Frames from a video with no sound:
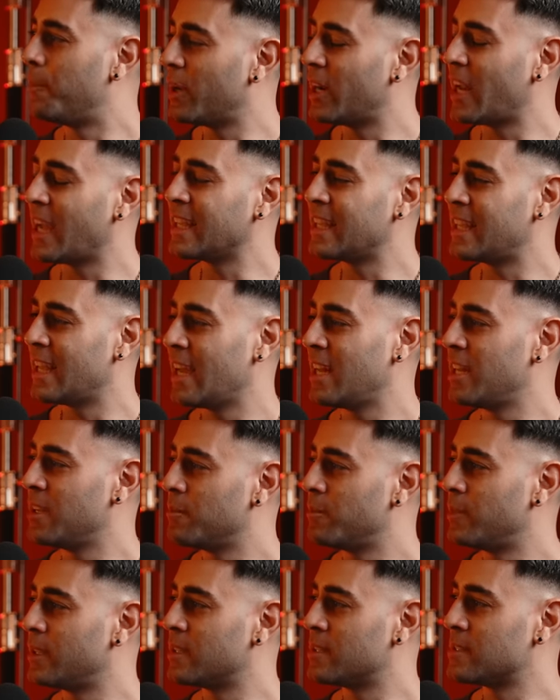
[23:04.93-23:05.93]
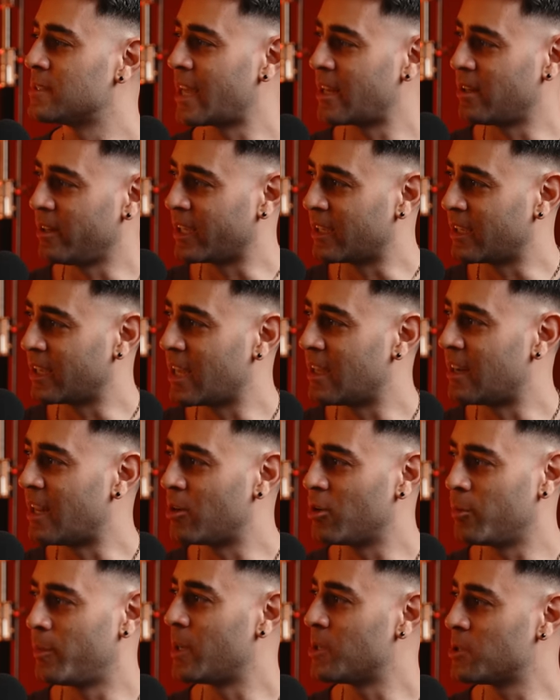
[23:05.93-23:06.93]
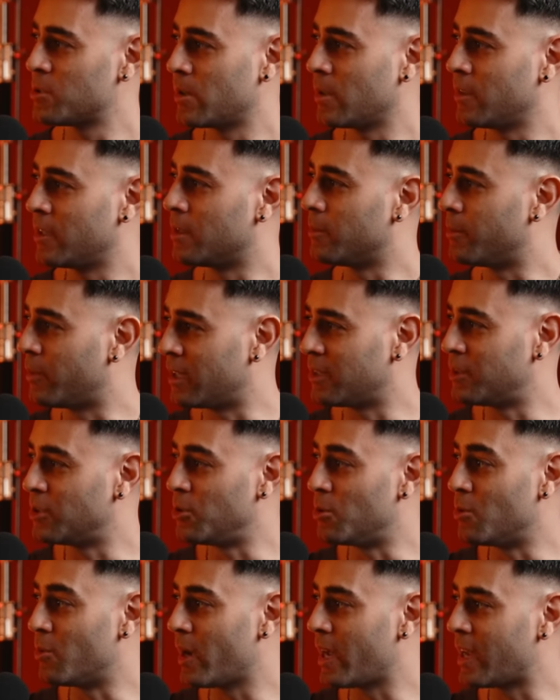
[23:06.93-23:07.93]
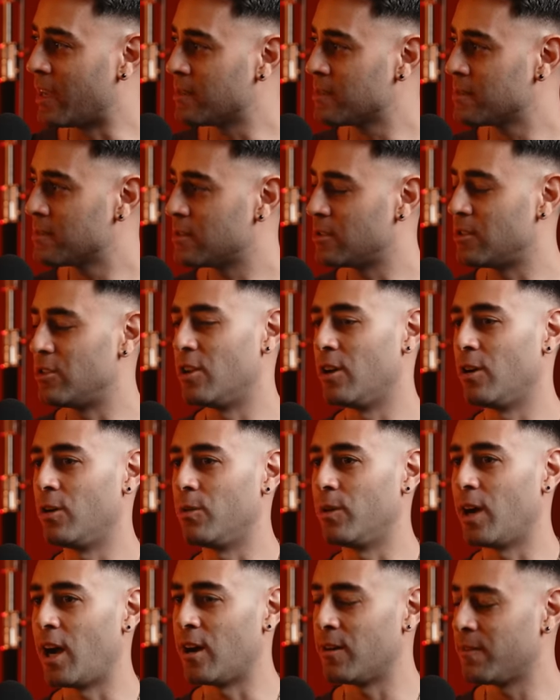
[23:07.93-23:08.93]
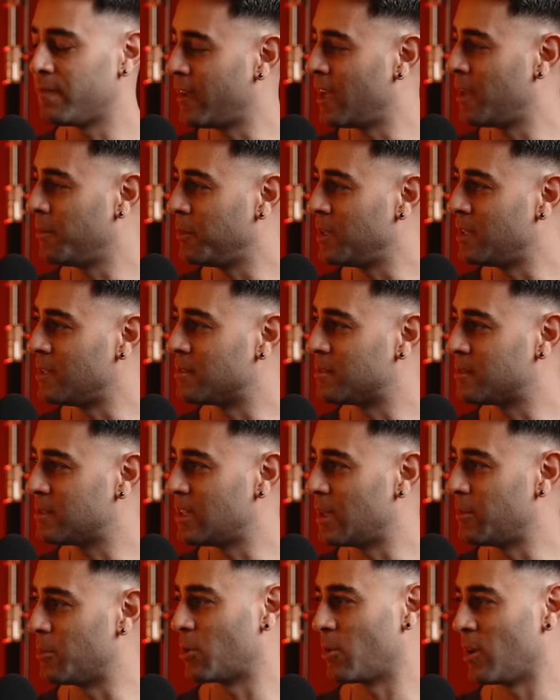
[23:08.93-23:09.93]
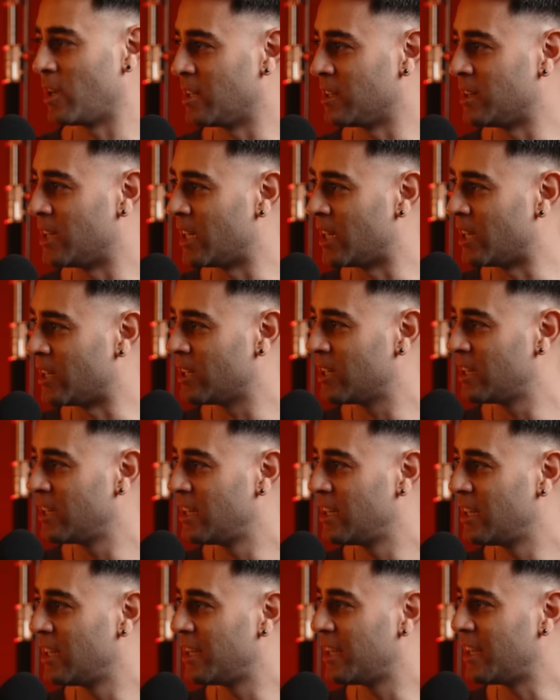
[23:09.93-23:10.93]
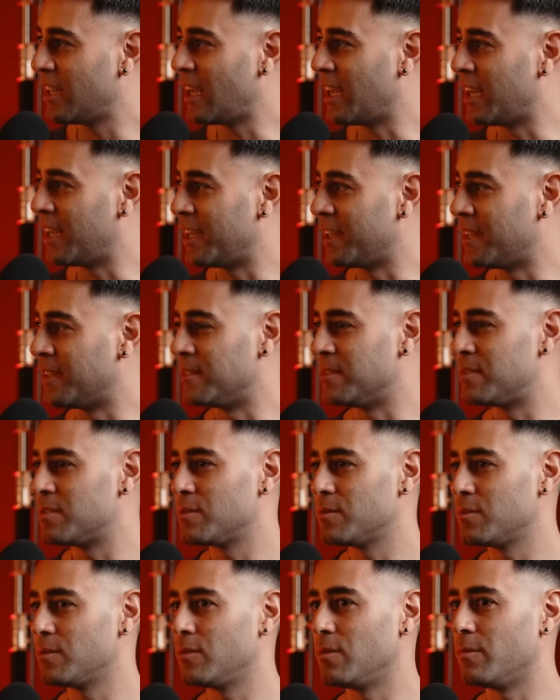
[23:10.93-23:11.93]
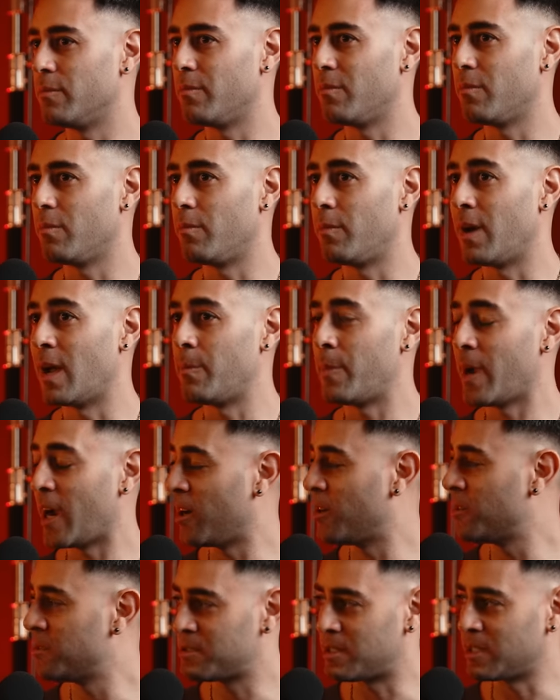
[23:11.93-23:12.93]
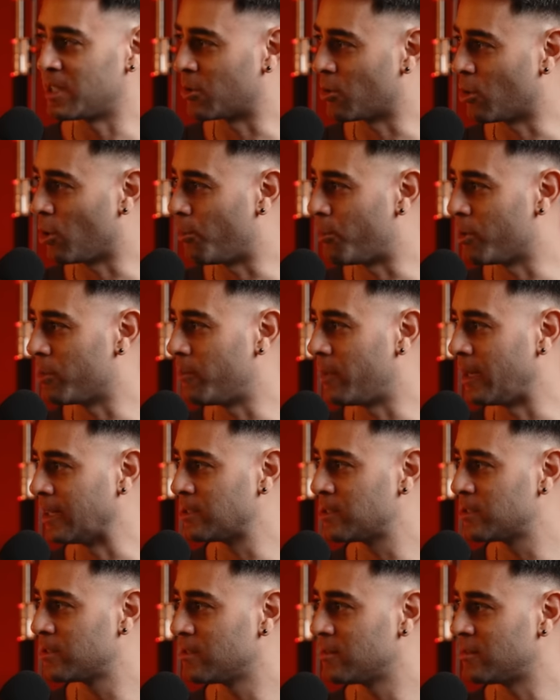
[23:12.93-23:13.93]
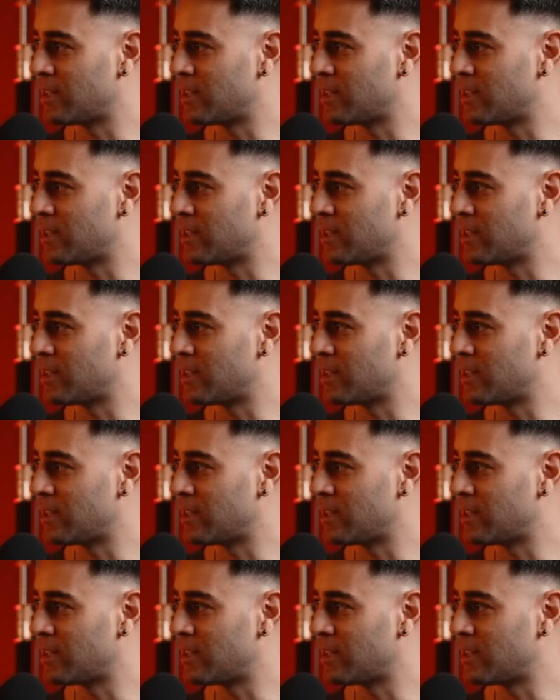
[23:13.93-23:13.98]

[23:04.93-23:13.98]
But I get it because, like, again, I don't know about Australia, but in the U.S., you know, our families immigrated there, and my parents didn't grow up with much.